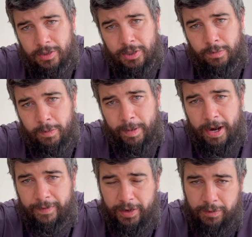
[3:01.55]

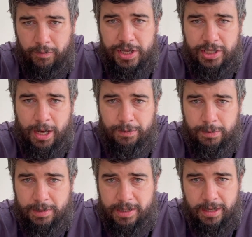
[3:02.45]
£200. If I could reach out
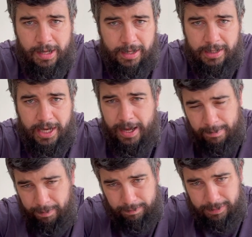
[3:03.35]
to them and
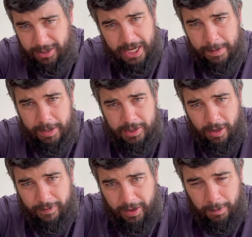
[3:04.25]
say, take your bids
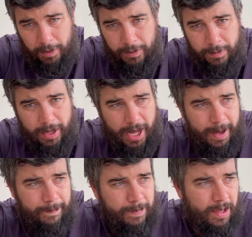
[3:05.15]
off, I would,
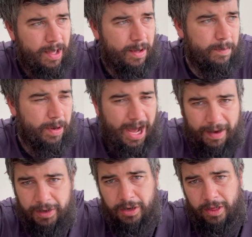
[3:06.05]
but I
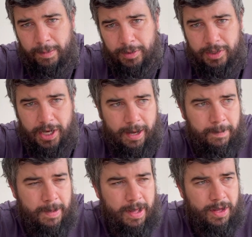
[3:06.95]
haven't got that much
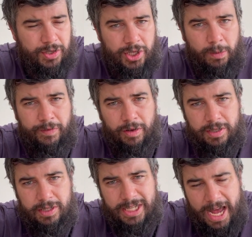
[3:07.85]
time. So we've
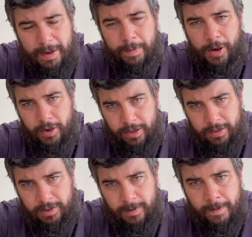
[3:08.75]
got 10
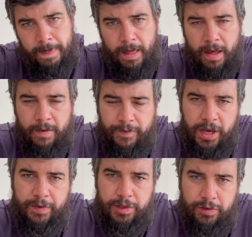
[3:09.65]
points.
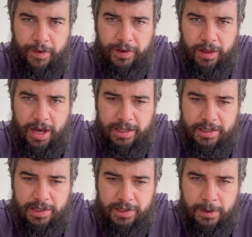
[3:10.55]
Think of a traffic light
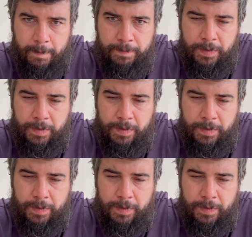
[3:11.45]
system.